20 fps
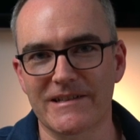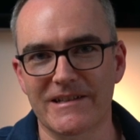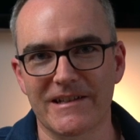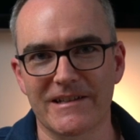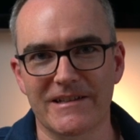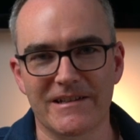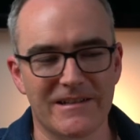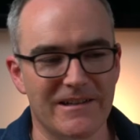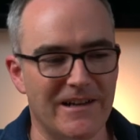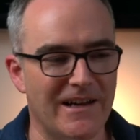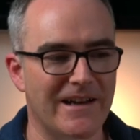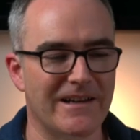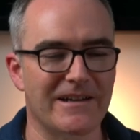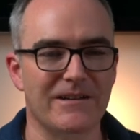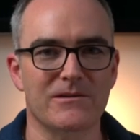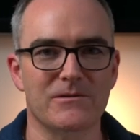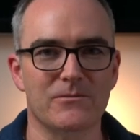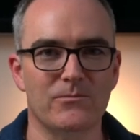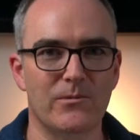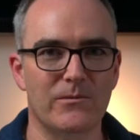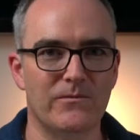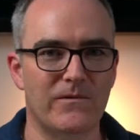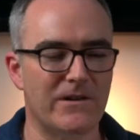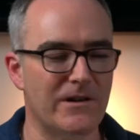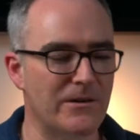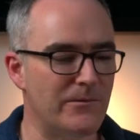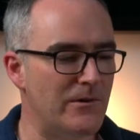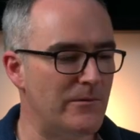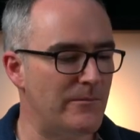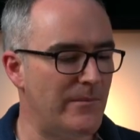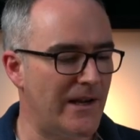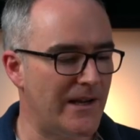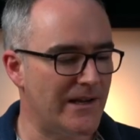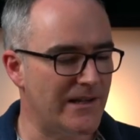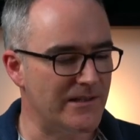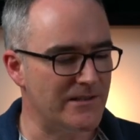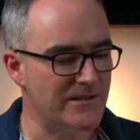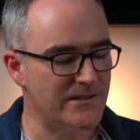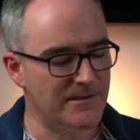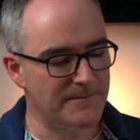did, and it was very well
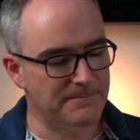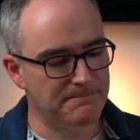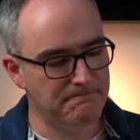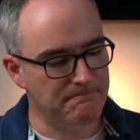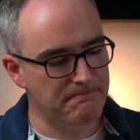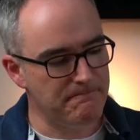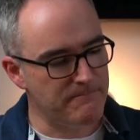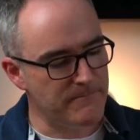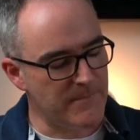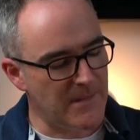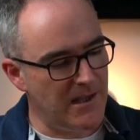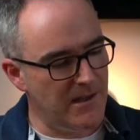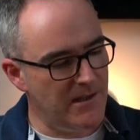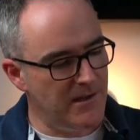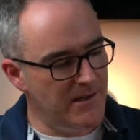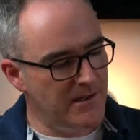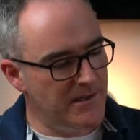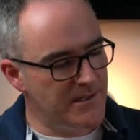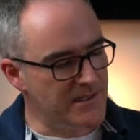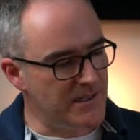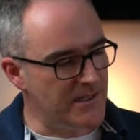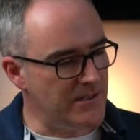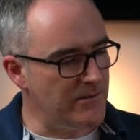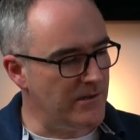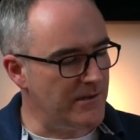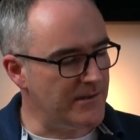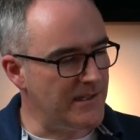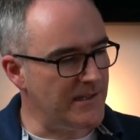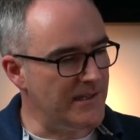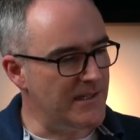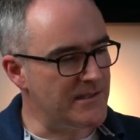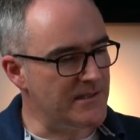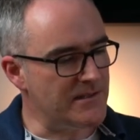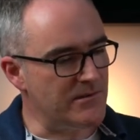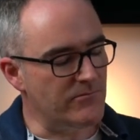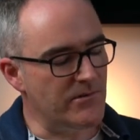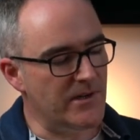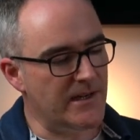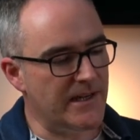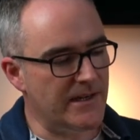packaged. So I think this is a
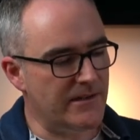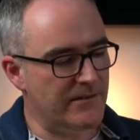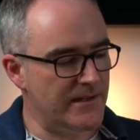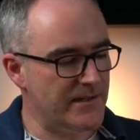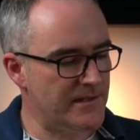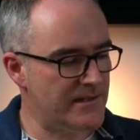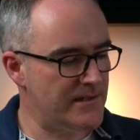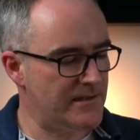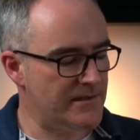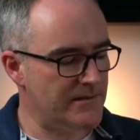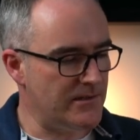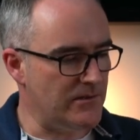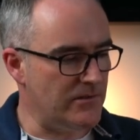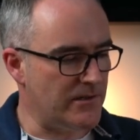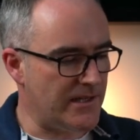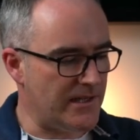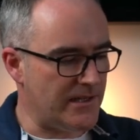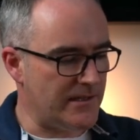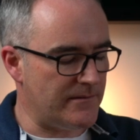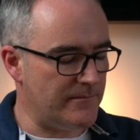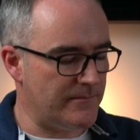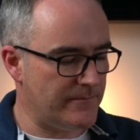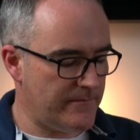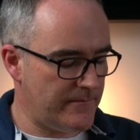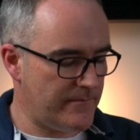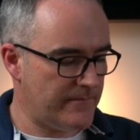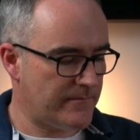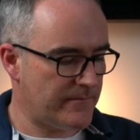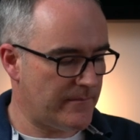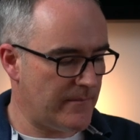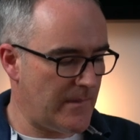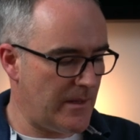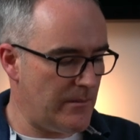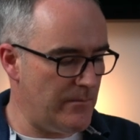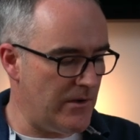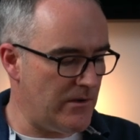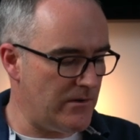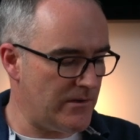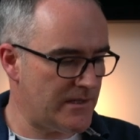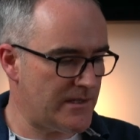really nice looking
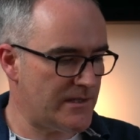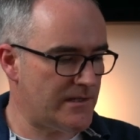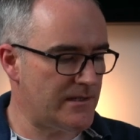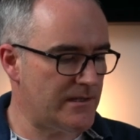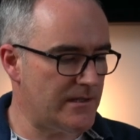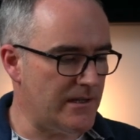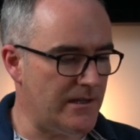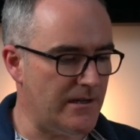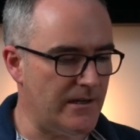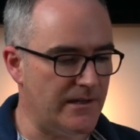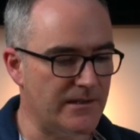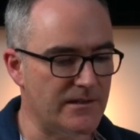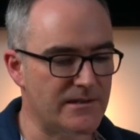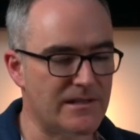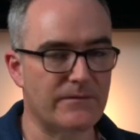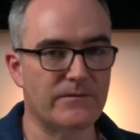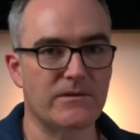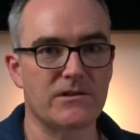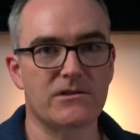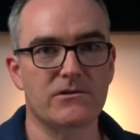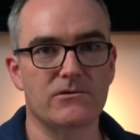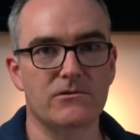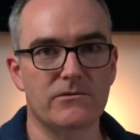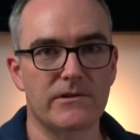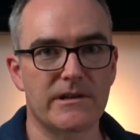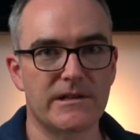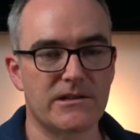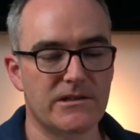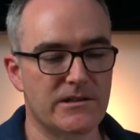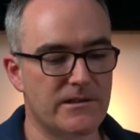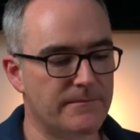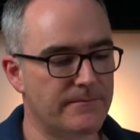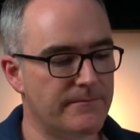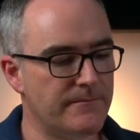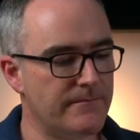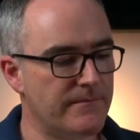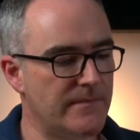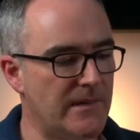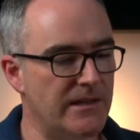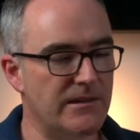box. Uh, it does have the storage
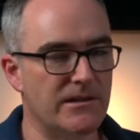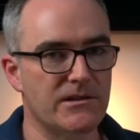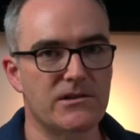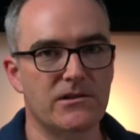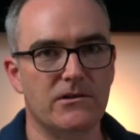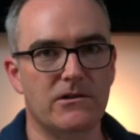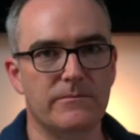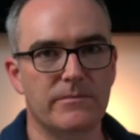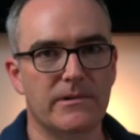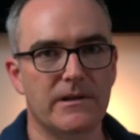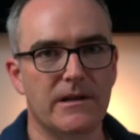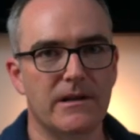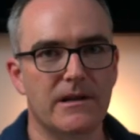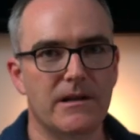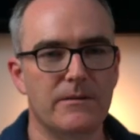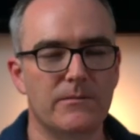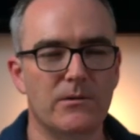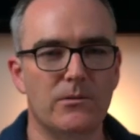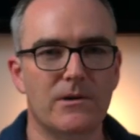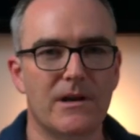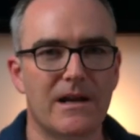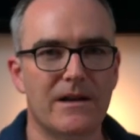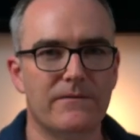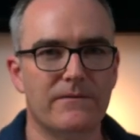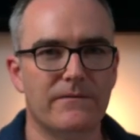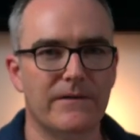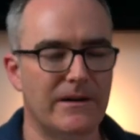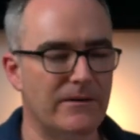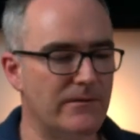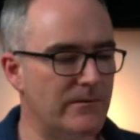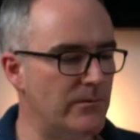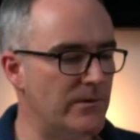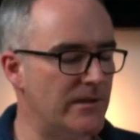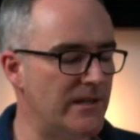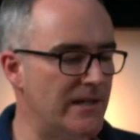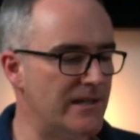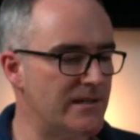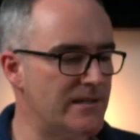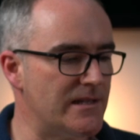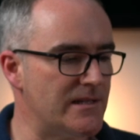in the top, but what I have found with
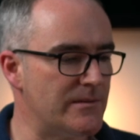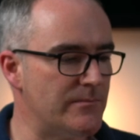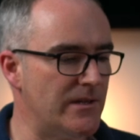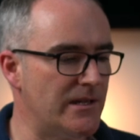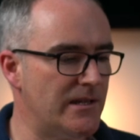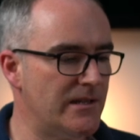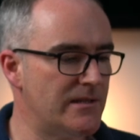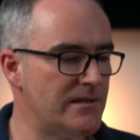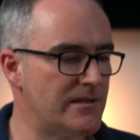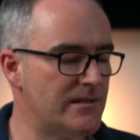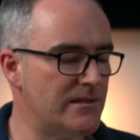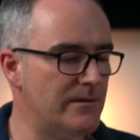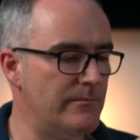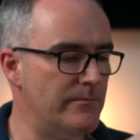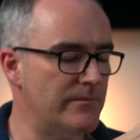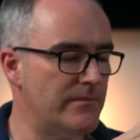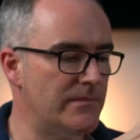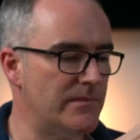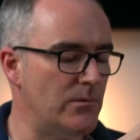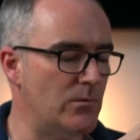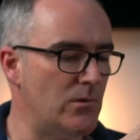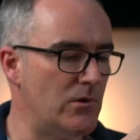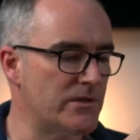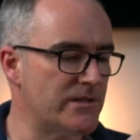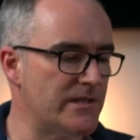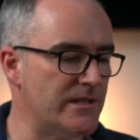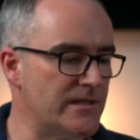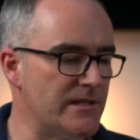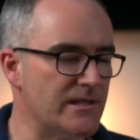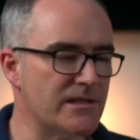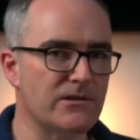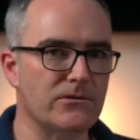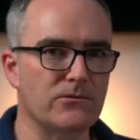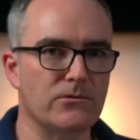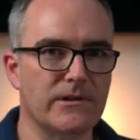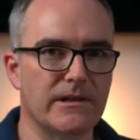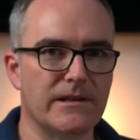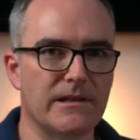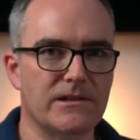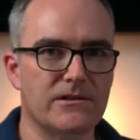this is because the, the watches are
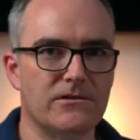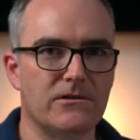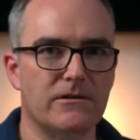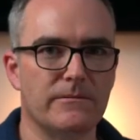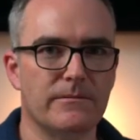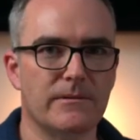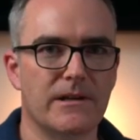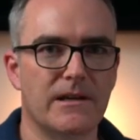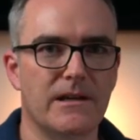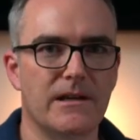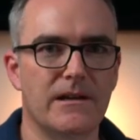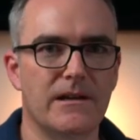stored in the top